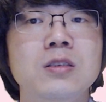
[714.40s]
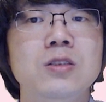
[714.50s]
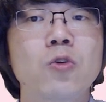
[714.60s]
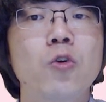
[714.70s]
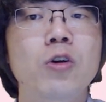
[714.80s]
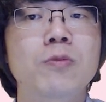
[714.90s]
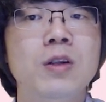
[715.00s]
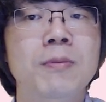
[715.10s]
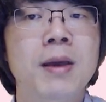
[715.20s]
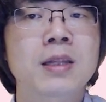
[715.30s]
is
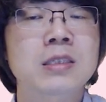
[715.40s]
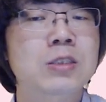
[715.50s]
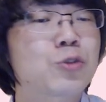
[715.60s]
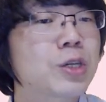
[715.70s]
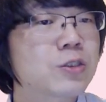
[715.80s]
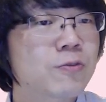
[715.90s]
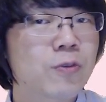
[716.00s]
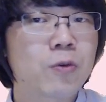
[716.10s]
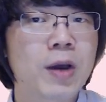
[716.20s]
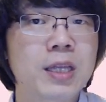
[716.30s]
horribly bad exchange
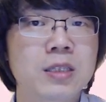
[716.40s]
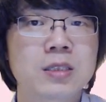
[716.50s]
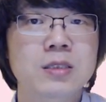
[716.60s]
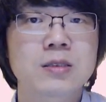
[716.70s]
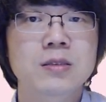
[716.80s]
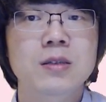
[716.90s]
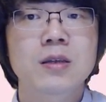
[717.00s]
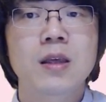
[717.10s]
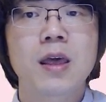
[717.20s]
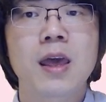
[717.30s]
for white.
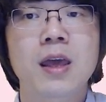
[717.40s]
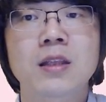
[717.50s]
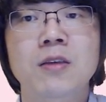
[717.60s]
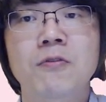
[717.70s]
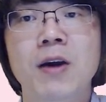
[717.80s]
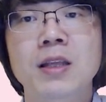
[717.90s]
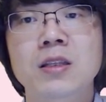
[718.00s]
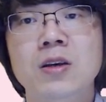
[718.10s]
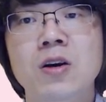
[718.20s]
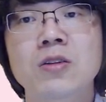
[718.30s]
And if
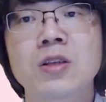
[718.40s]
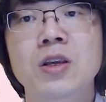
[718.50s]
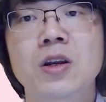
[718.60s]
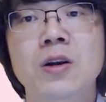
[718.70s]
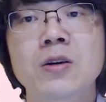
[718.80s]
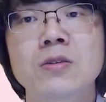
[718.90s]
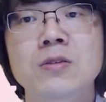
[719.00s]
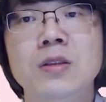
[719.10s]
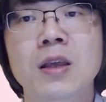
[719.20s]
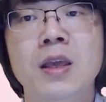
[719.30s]
white cut here, then